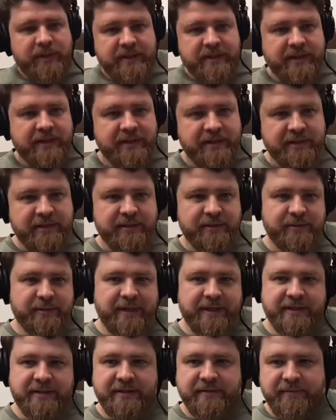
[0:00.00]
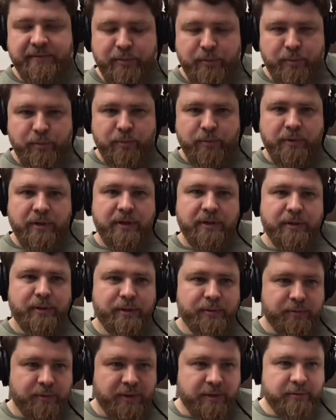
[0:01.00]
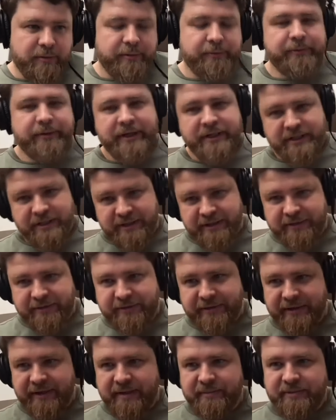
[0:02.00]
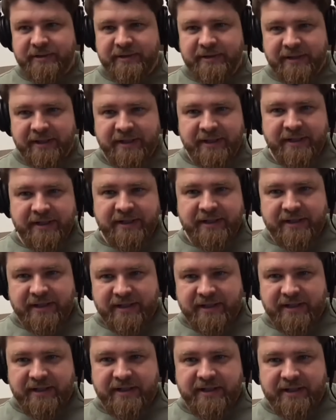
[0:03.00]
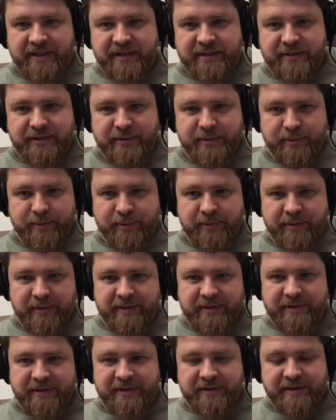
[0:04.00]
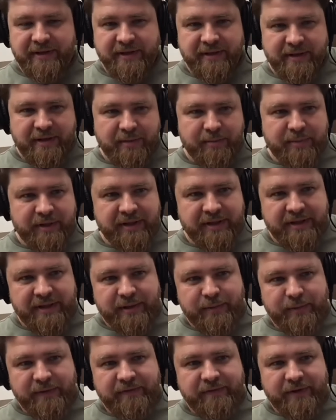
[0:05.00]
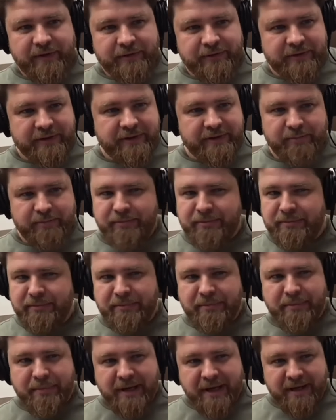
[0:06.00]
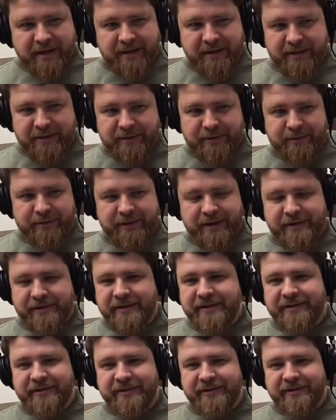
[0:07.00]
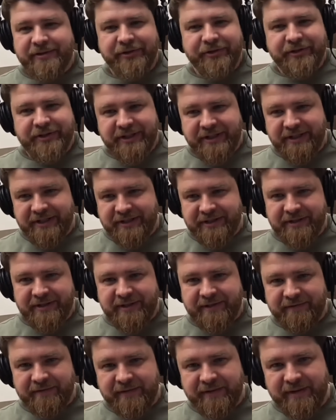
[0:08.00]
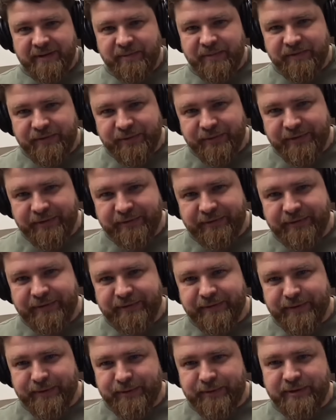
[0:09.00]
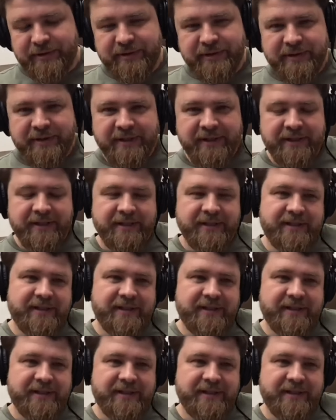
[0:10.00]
decided to exit from one of our Russian startups. So this is the company that we founded back in 2013, even before the revolution.